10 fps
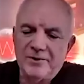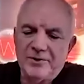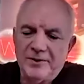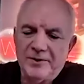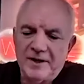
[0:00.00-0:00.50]

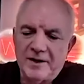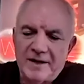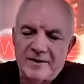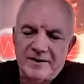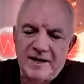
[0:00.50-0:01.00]
other thing
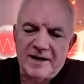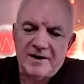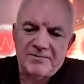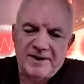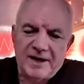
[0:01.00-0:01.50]
about the
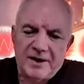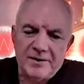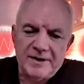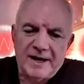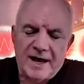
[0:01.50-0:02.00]

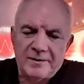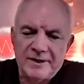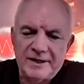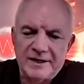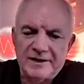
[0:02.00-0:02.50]
NFL
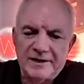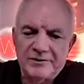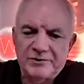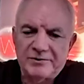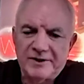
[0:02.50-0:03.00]
now
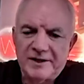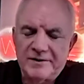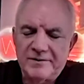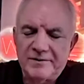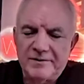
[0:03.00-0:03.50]
is that